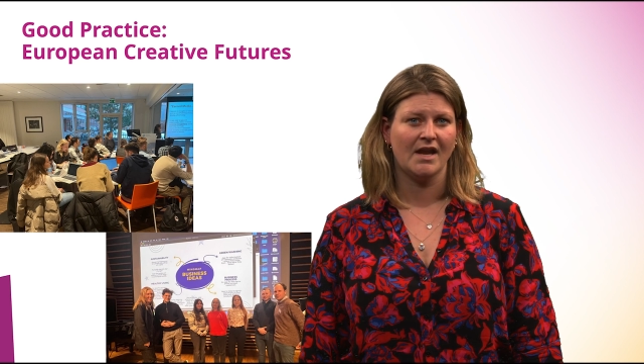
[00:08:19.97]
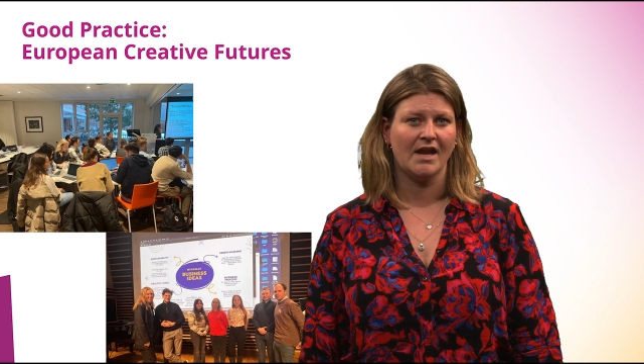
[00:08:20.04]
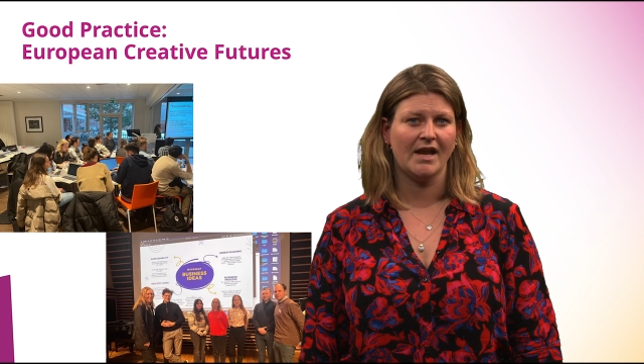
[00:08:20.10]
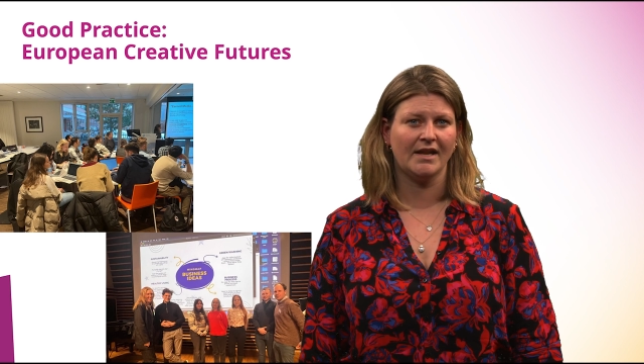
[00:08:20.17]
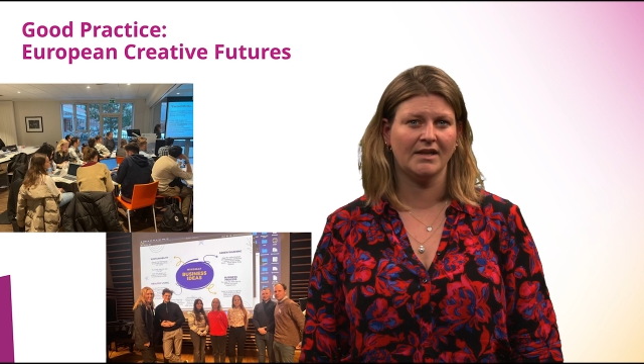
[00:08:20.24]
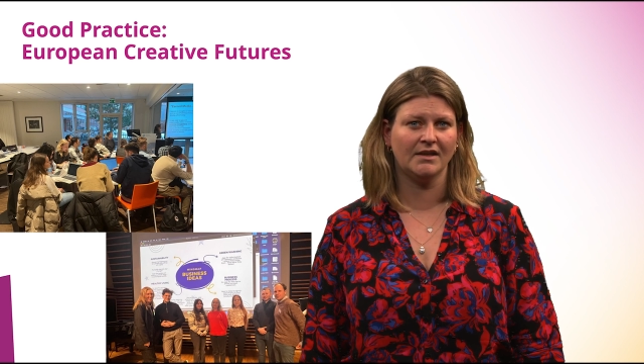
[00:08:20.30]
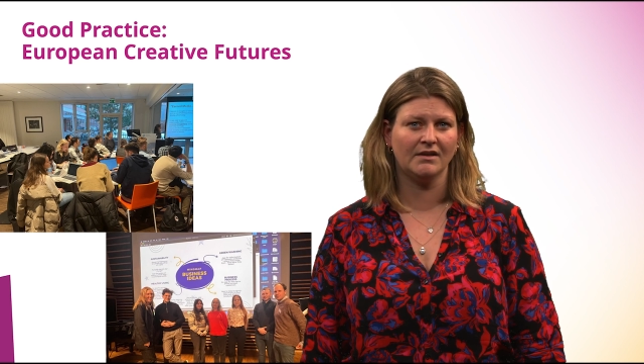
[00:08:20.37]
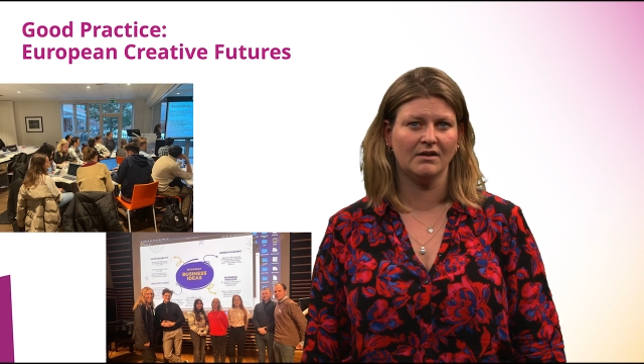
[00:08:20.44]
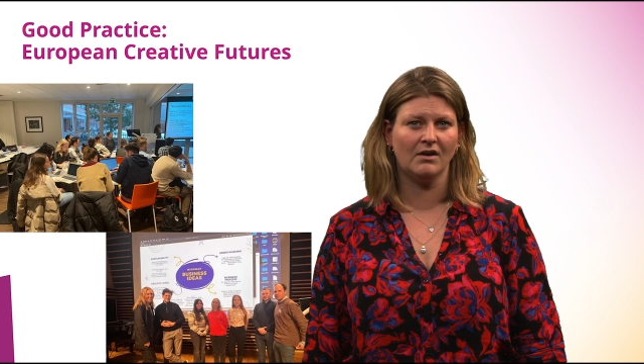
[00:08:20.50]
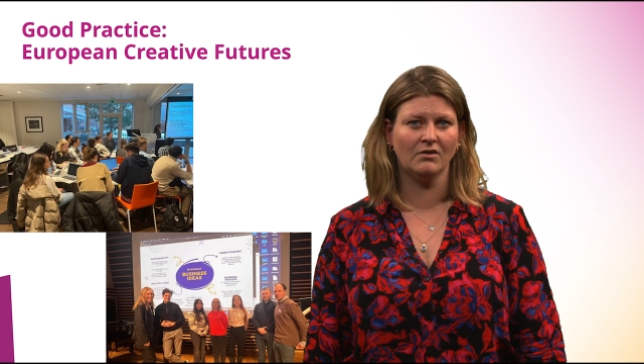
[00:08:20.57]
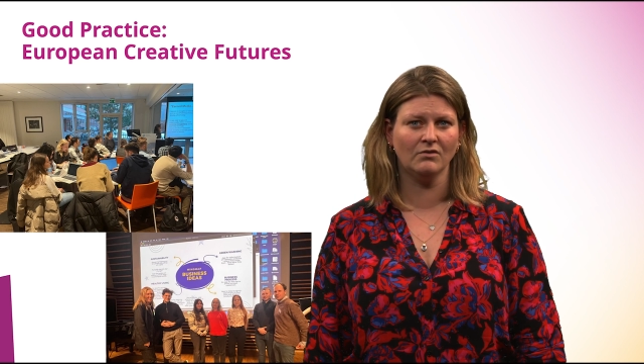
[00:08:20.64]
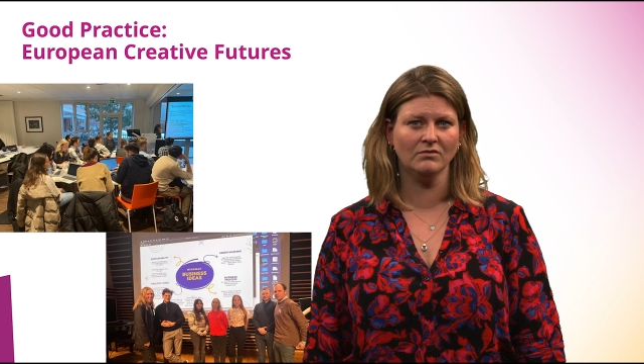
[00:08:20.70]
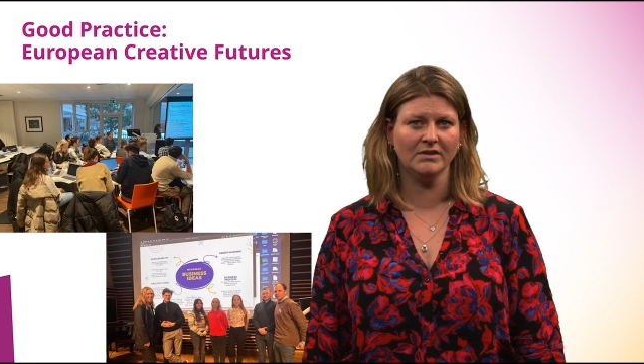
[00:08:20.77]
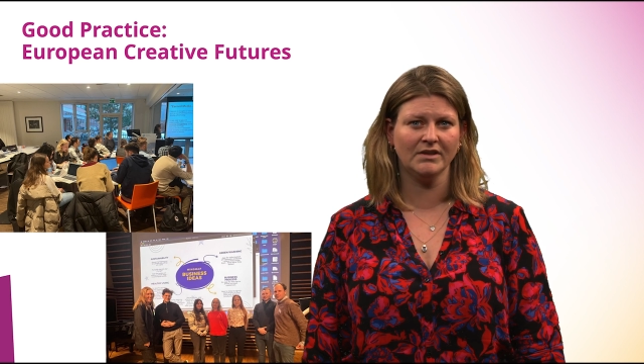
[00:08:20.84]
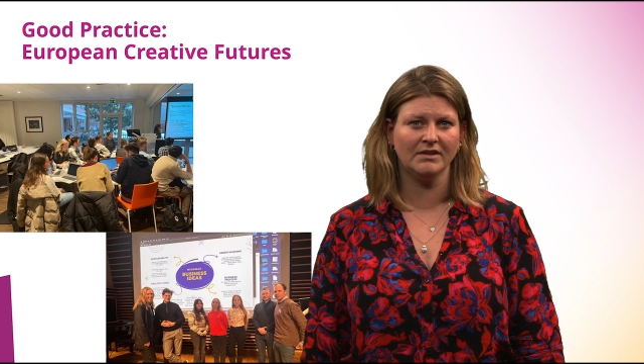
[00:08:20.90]
And it
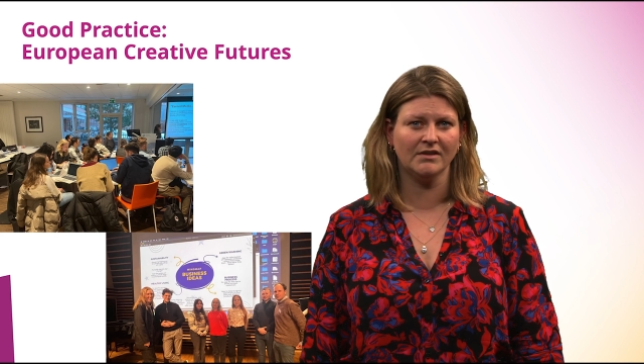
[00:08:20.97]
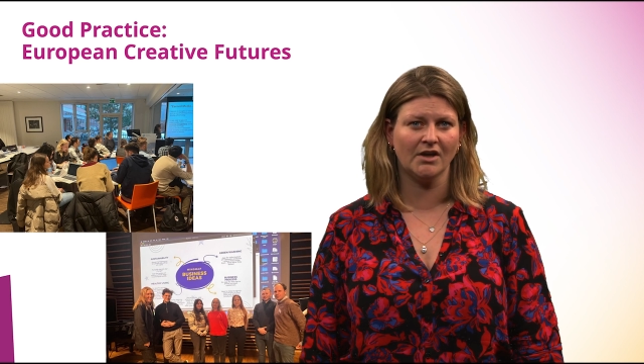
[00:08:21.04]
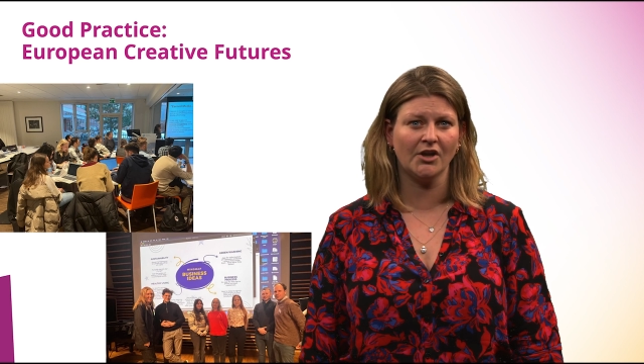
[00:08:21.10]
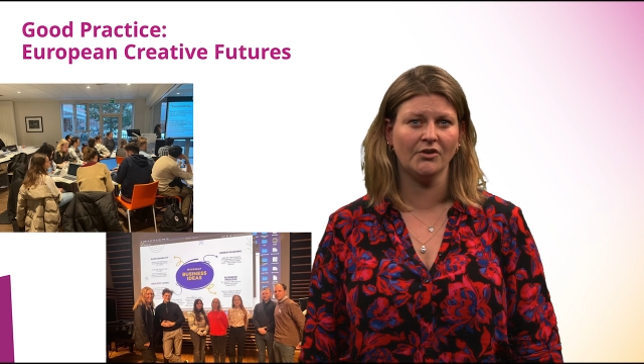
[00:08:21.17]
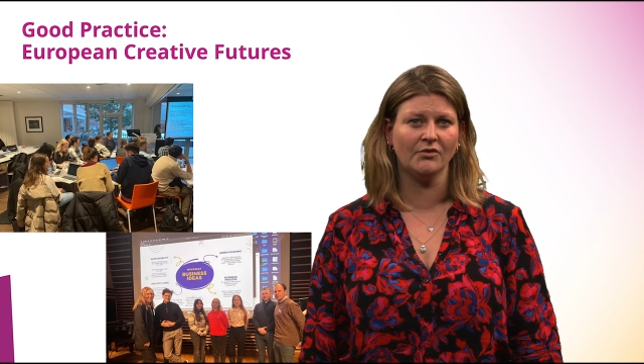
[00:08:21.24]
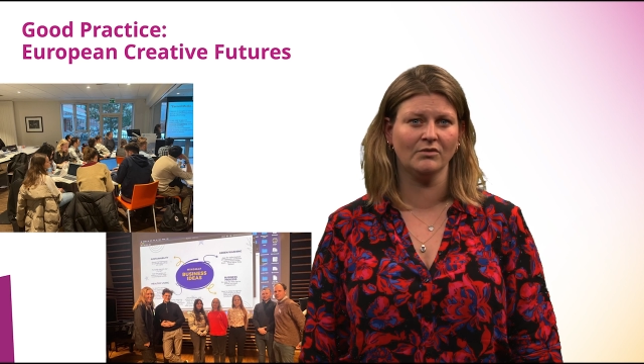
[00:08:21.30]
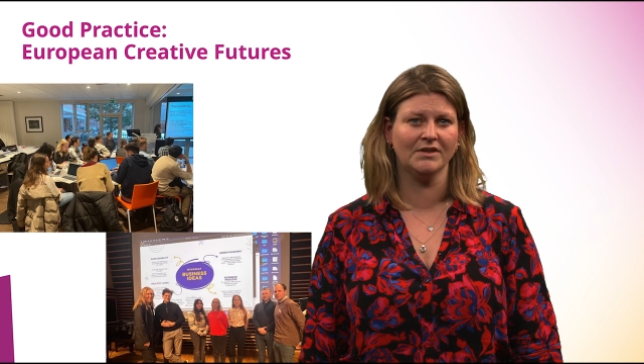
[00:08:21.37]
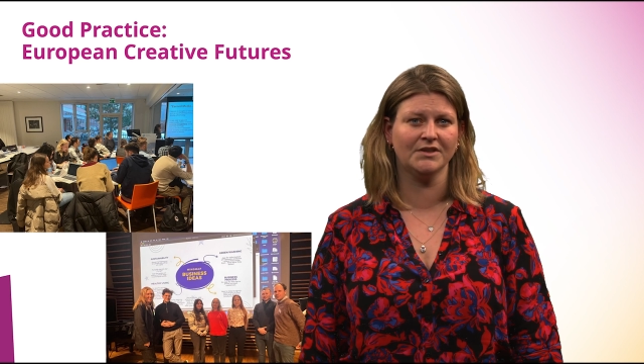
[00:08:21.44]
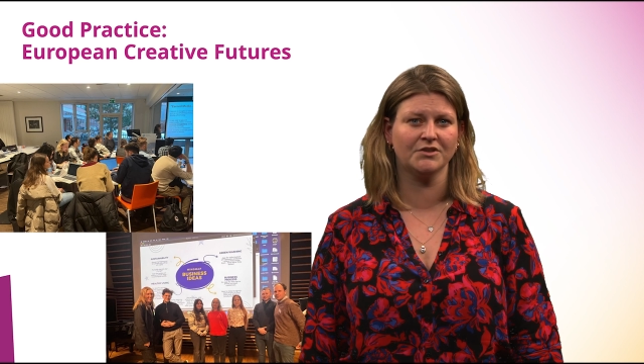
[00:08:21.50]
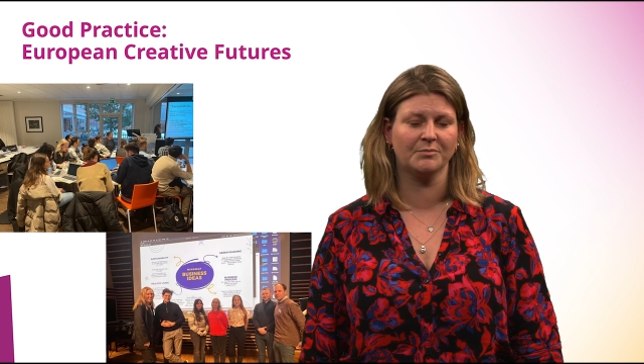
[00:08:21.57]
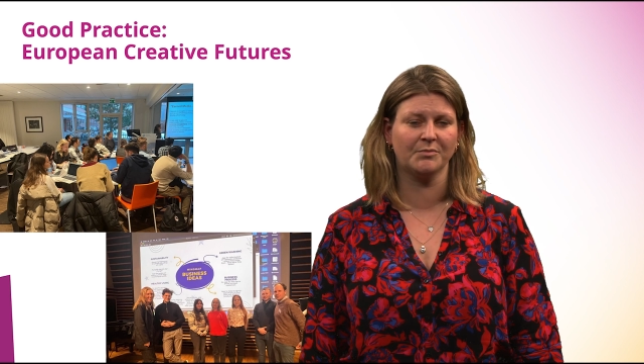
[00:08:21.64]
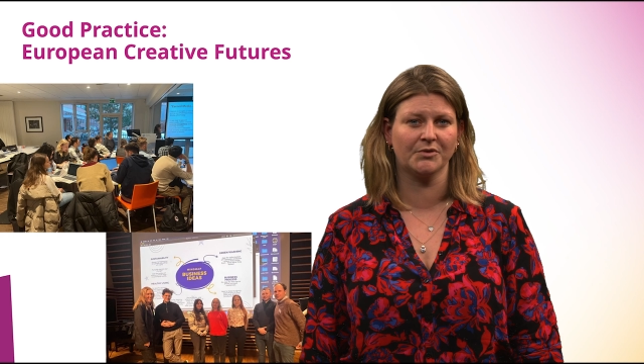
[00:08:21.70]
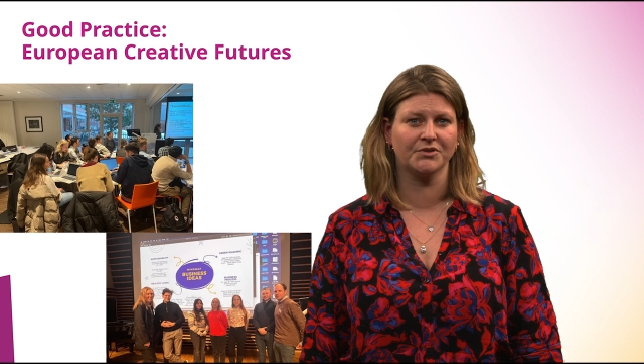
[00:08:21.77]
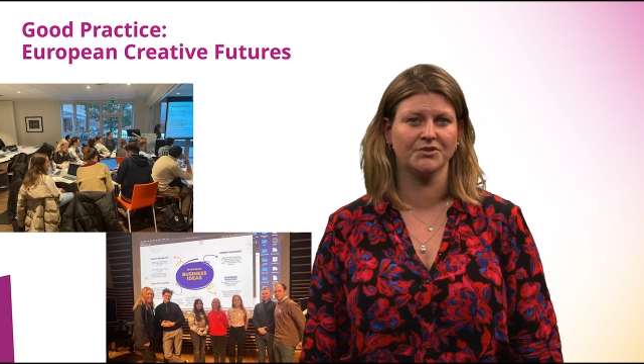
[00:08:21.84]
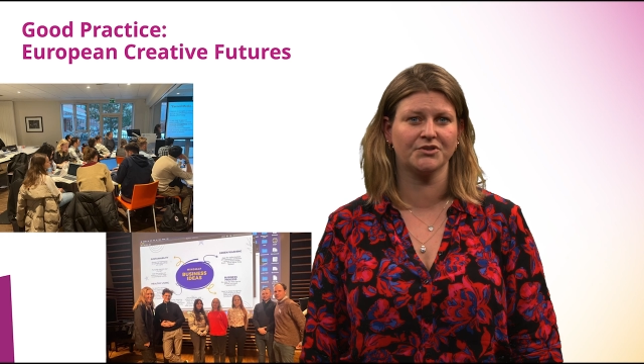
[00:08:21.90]
not only
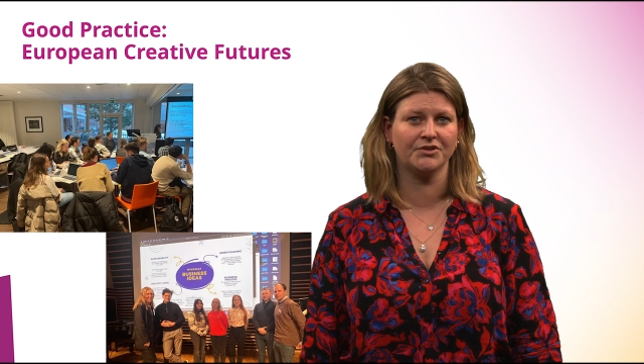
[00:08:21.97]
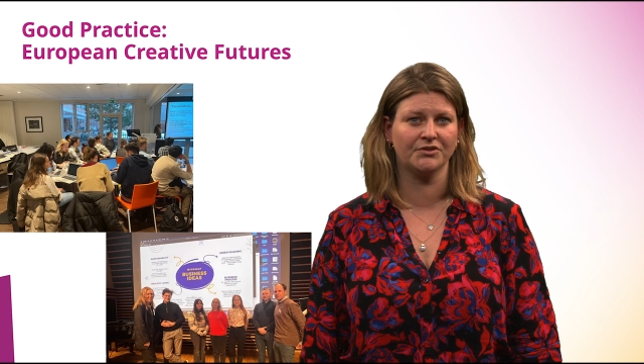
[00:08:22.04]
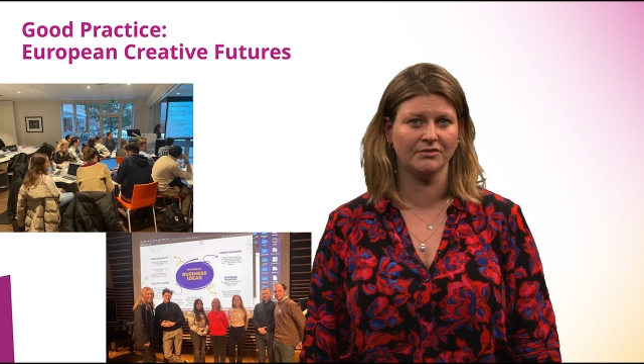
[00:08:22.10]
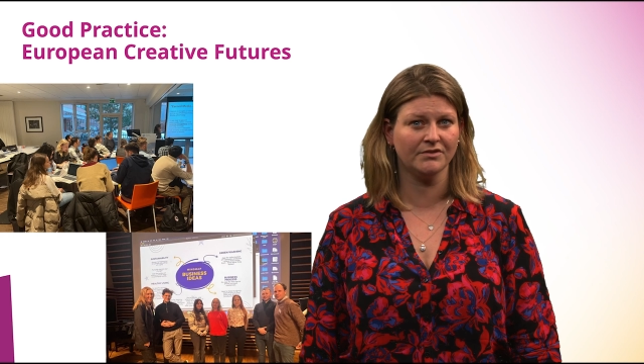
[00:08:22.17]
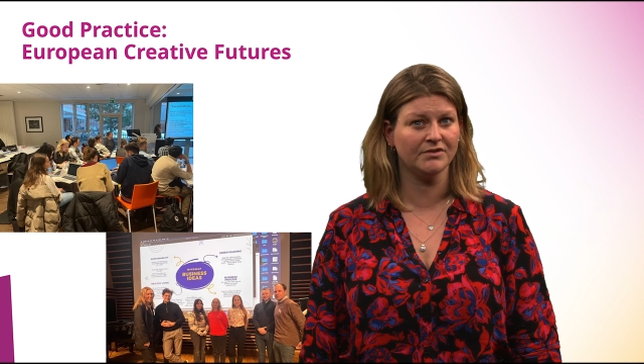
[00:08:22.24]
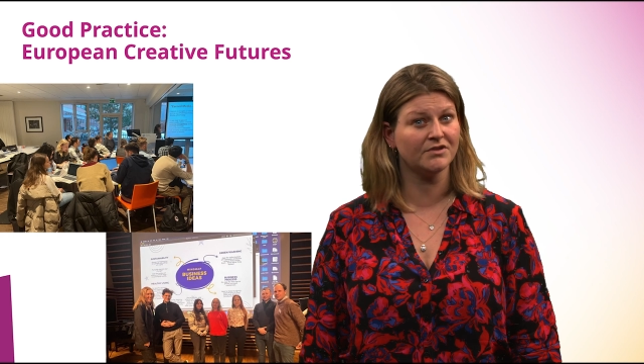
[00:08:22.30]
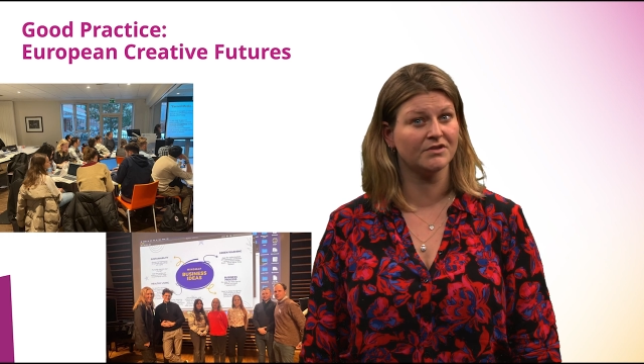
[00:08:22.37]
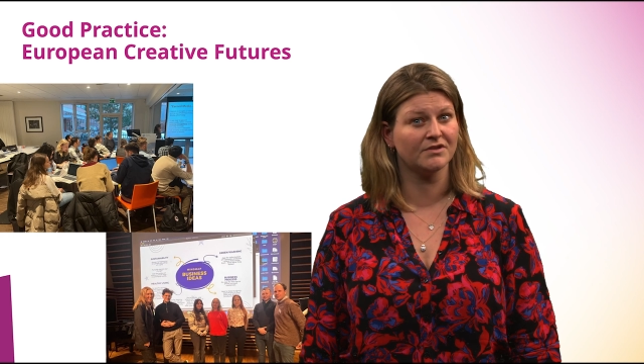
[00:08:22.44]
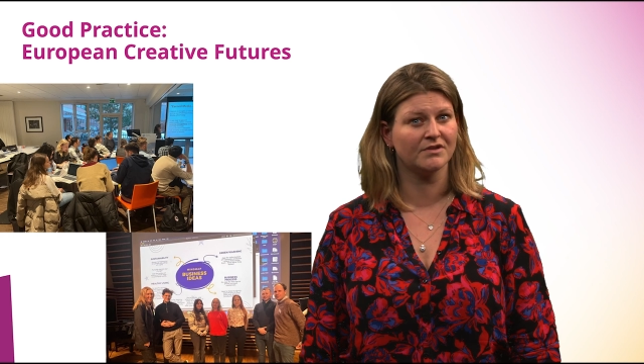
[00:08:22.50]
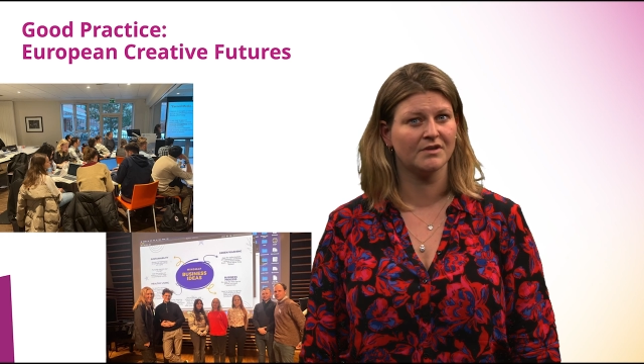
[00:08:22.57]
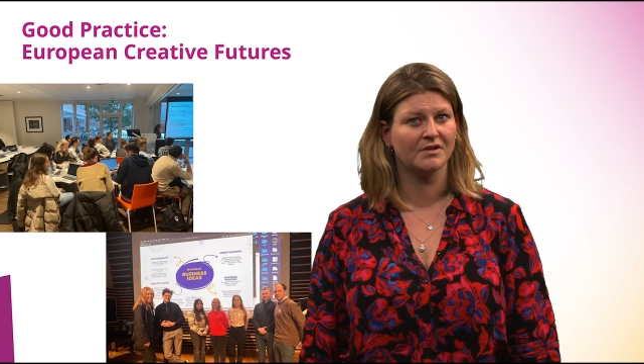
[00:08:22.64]
supports students,